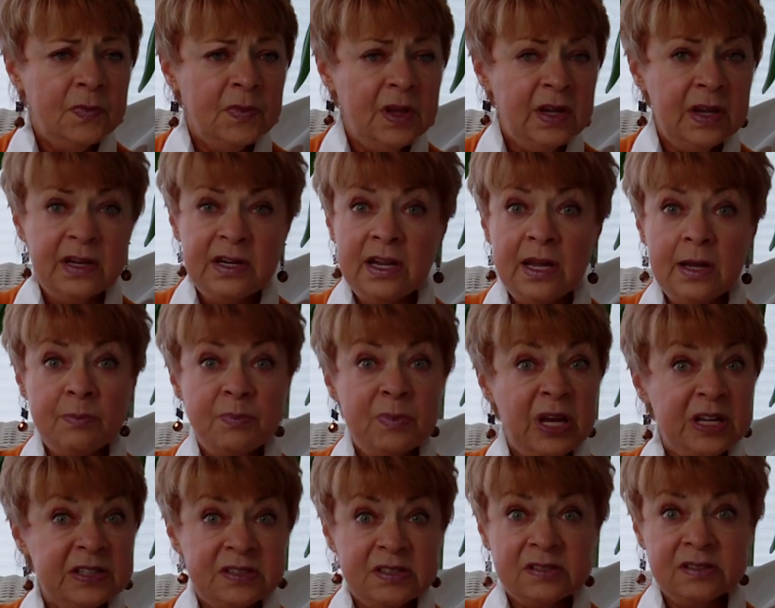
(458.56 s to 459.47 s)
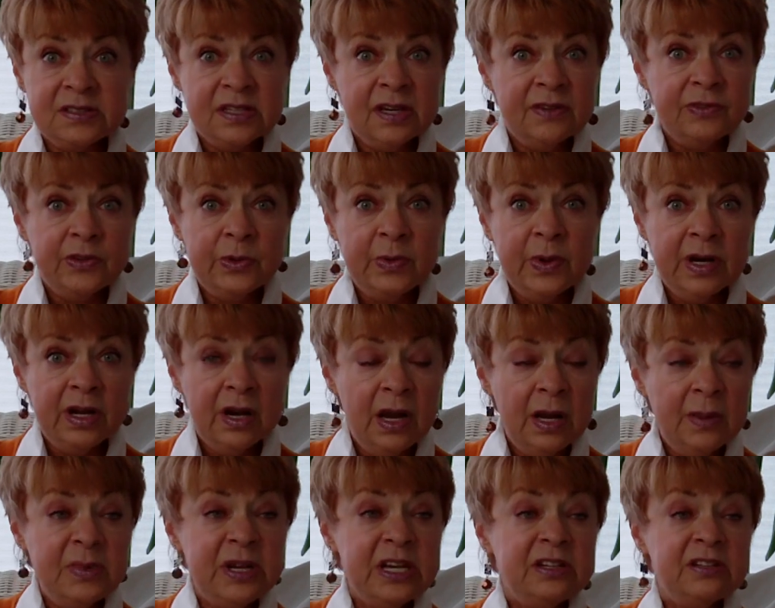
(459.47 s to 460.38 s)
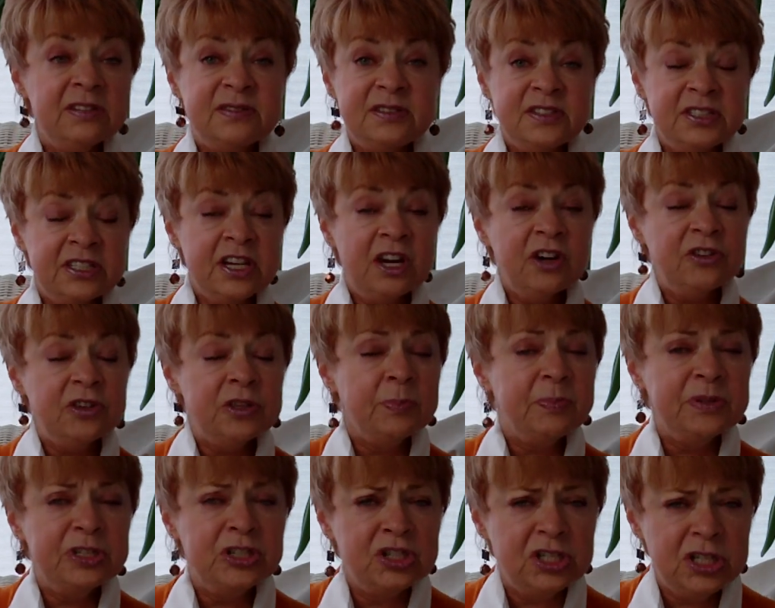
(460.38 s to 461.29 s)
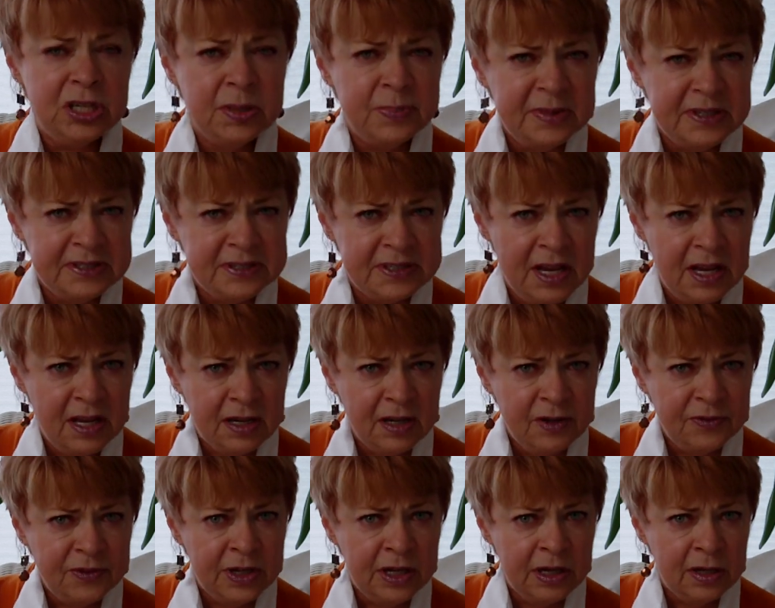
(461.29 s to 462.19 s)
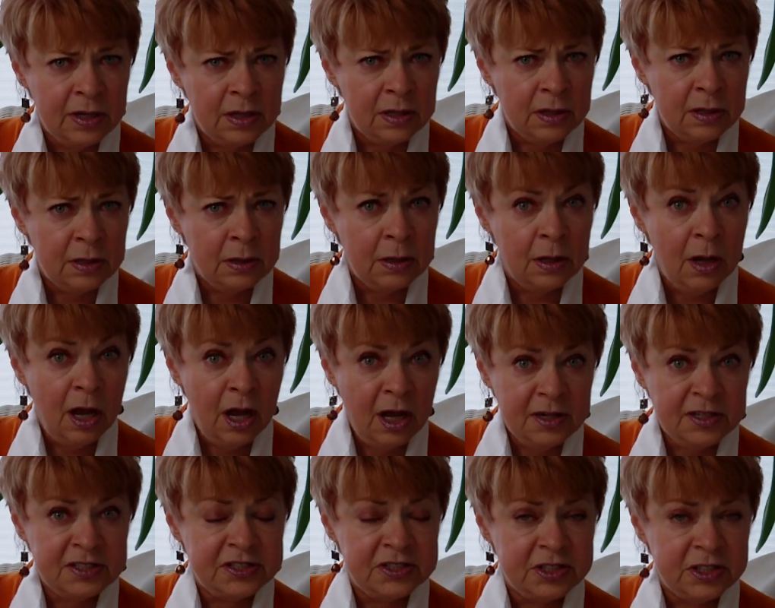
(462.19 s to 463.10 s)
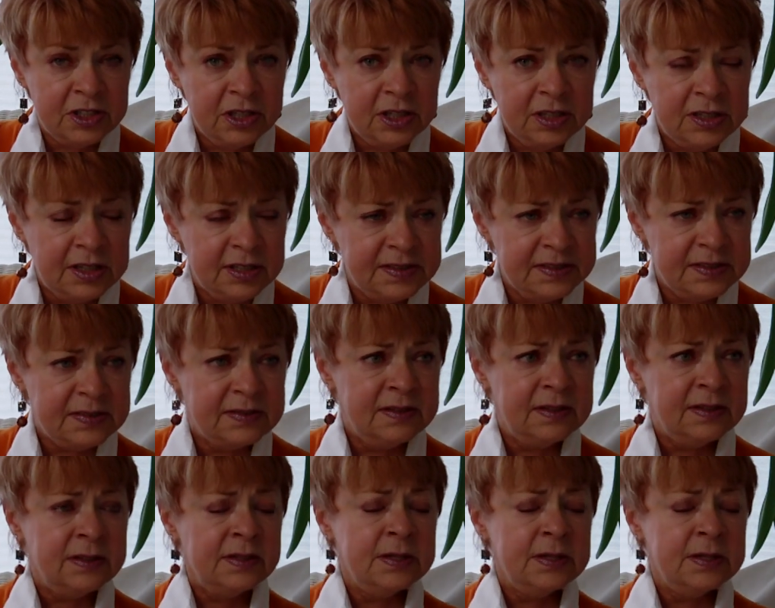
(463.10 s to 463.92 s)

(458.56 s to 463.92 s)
and he had muscles everywhere. I mean, it scared the bejeebies out of you. Honest to goodness.